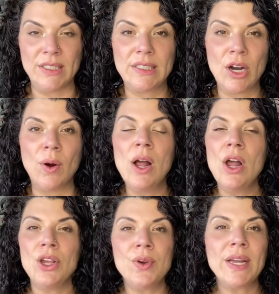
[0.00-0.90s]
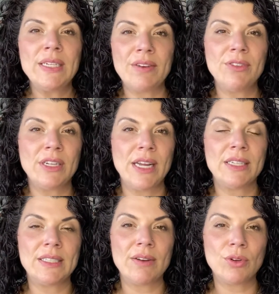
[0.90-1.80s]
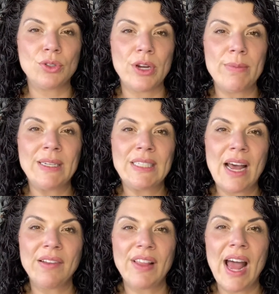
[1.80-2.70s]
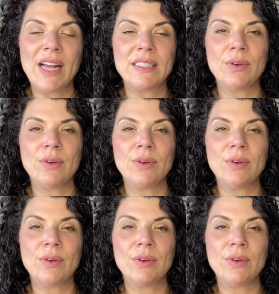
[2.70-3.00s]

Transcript: So you can definitely get several treatments out of that,